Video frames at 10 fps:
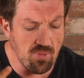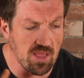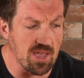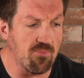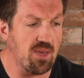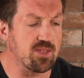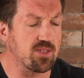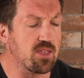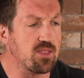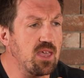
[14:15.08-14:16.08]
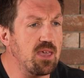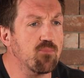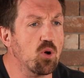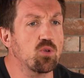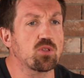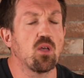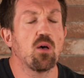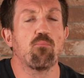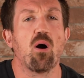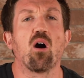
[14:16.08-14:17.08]
Building a business is the most
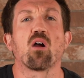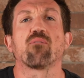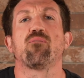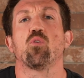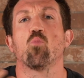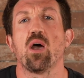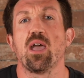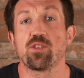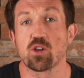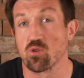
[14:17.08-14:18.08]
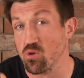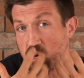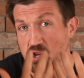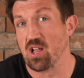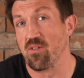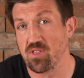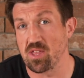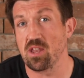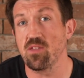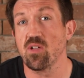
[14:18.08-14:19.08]
powerful way to grow yourself
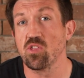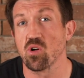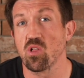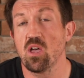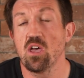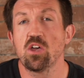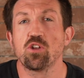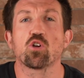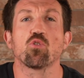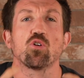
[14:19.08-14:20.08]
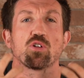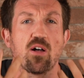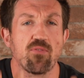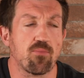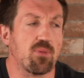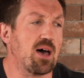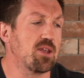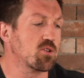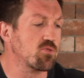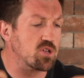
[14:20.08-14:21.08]
as an individual, to grow yourself as a
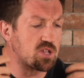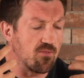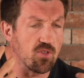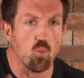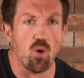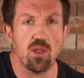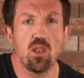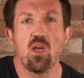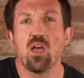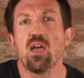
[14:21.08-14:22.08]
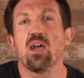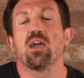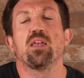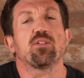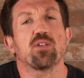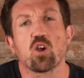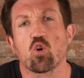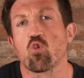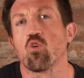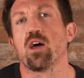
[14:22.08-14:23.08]
man, to grow yourself as a woman. It is
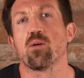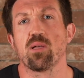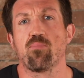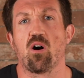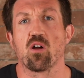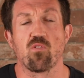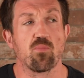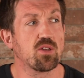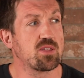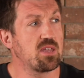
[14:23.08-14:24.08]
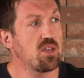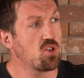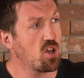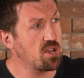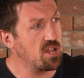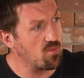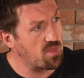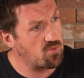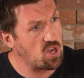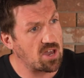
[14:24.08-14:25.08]
incredibly powerful because it teaches you how to
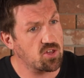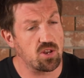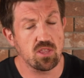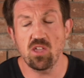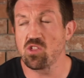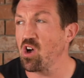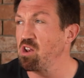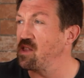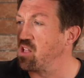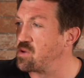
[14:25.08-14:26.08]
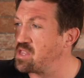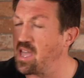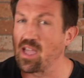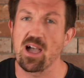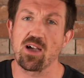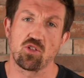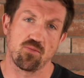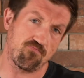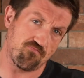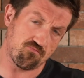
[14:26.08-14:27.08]
deal with objection. It teaches you how to deal with taking action.